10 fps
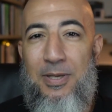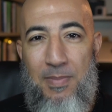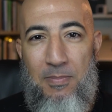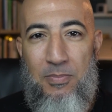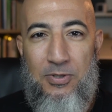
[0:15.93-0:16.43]

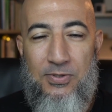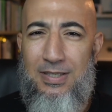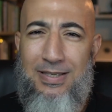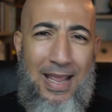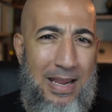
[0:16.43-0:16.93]
members,
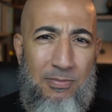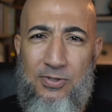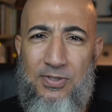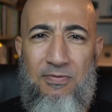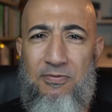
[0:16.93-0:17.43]

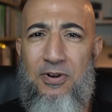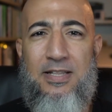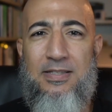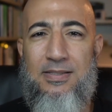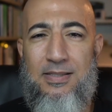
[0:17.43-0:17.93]
neighbors and
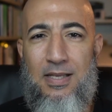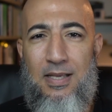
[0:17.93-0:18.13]
friends,